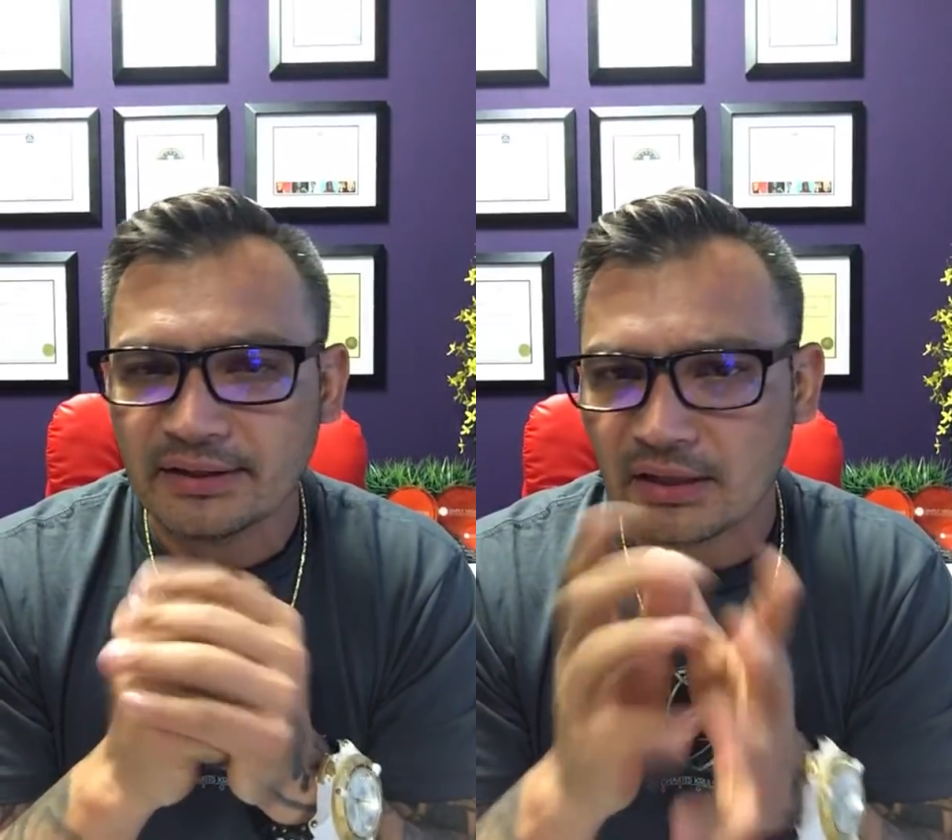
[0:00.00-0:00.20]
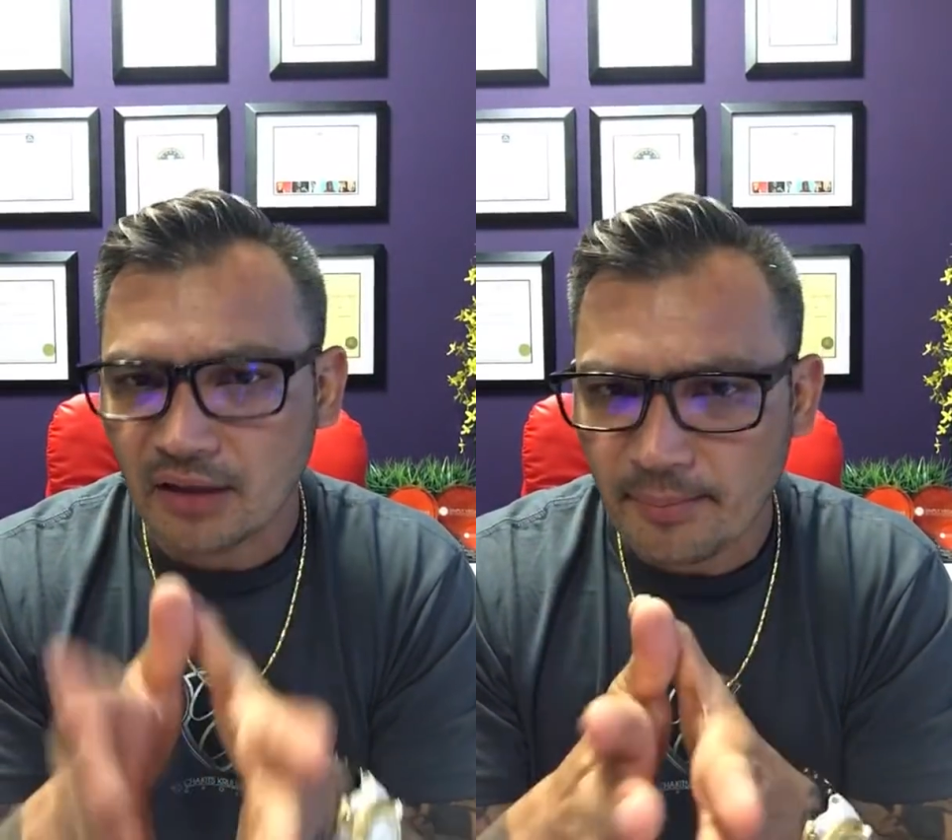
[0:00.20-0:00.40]
the
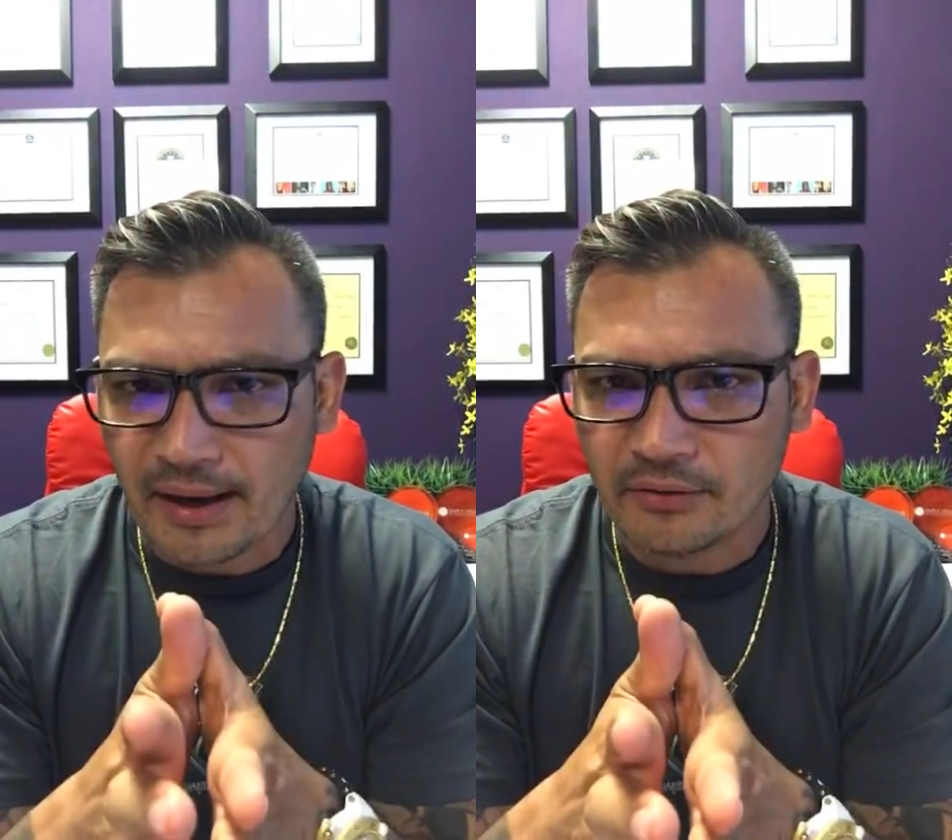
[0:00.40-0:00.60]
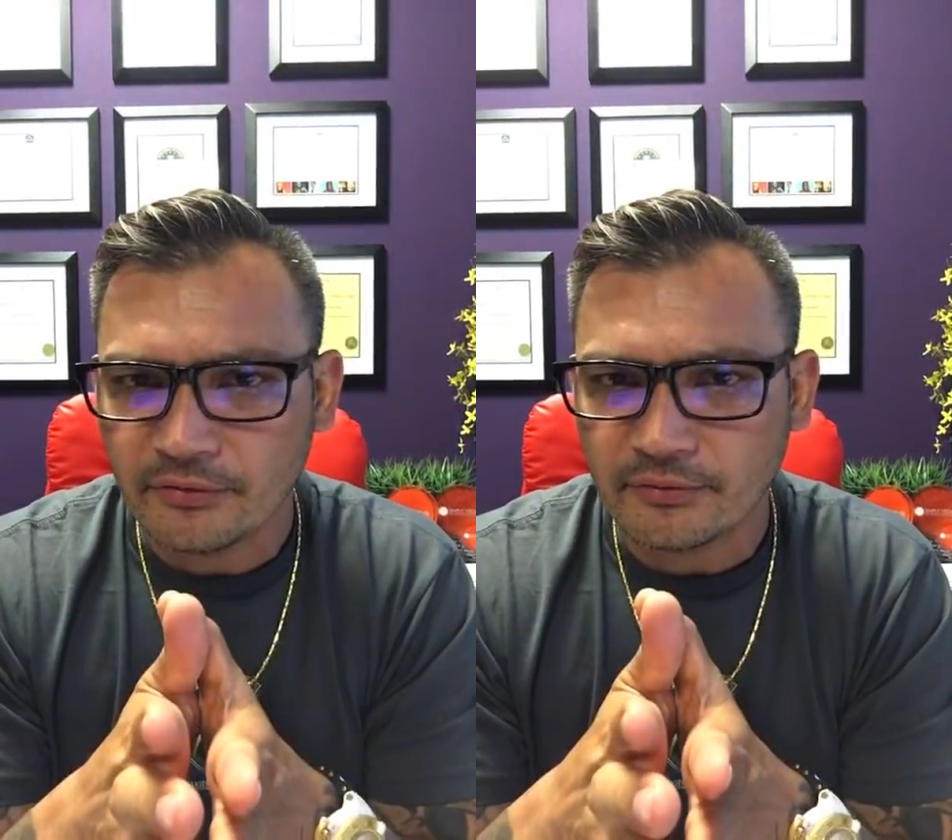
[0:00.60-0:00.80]

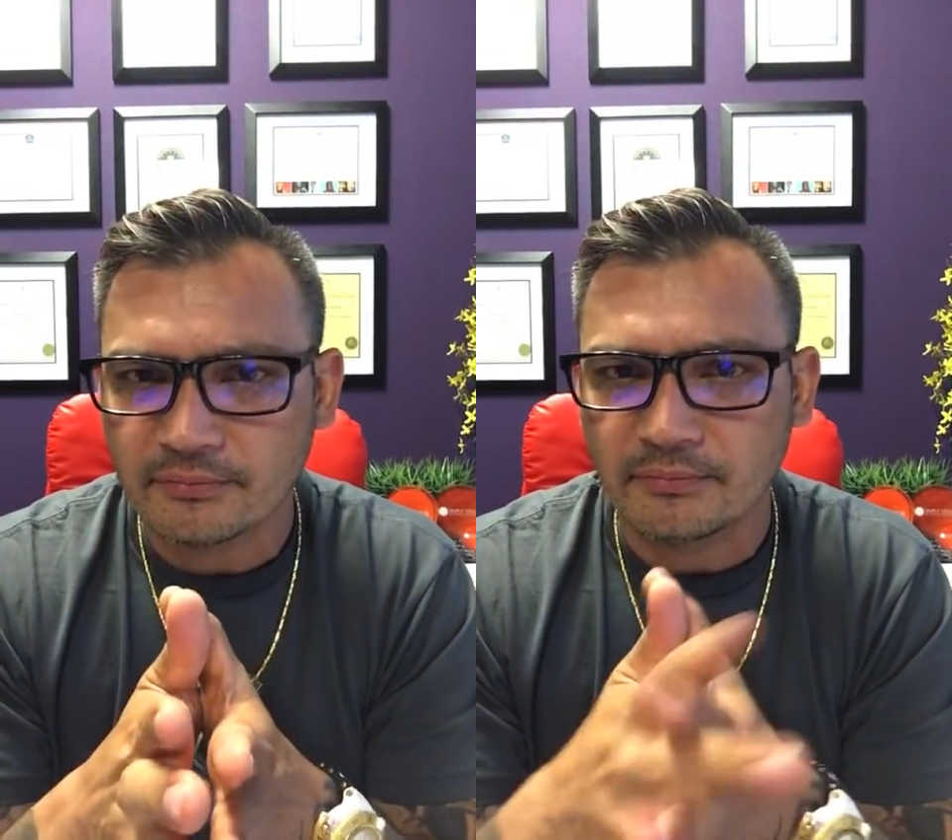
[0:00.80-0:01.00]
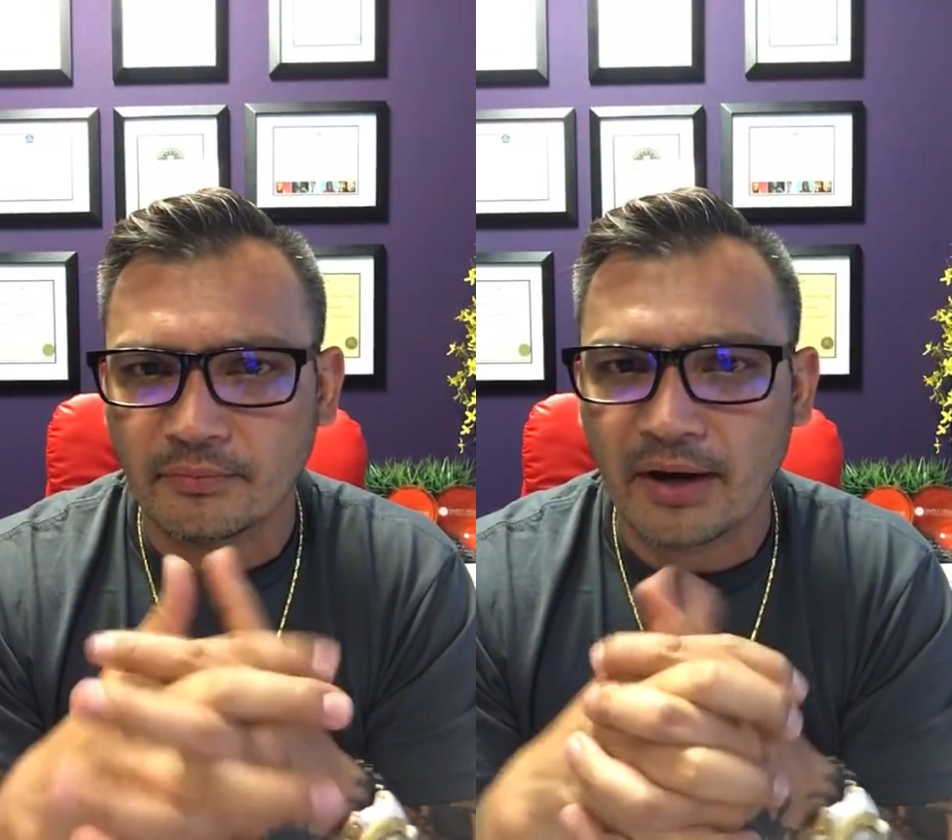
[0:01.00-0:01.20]
clubhouse,
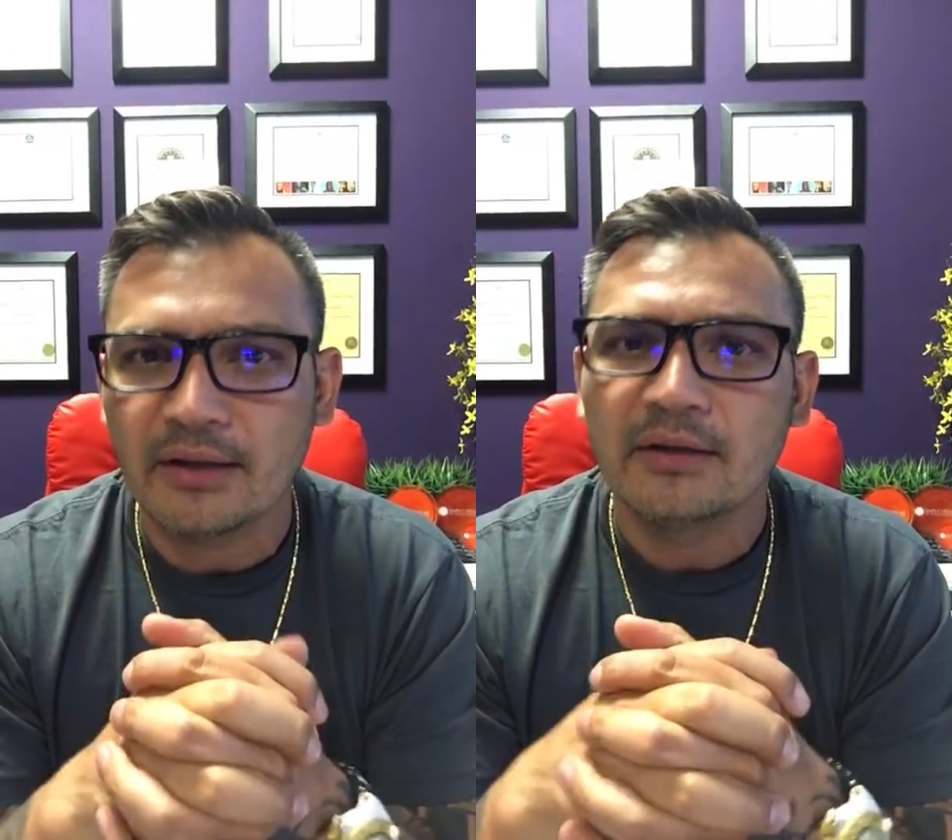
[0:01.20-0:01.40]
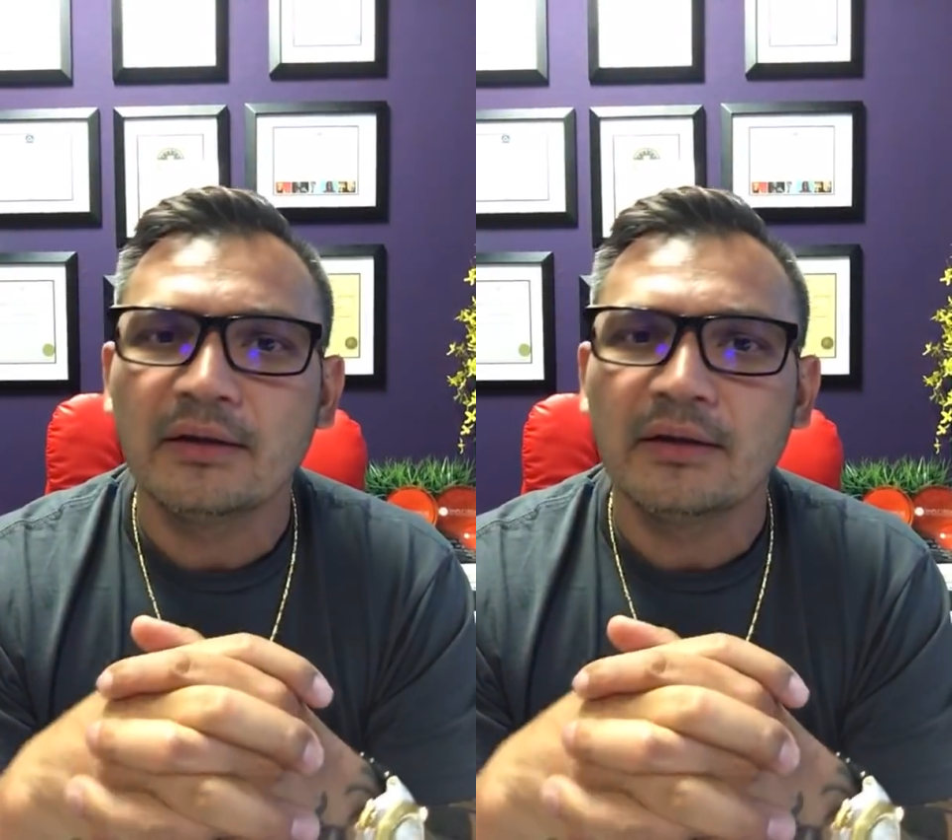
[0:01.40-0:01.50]
right?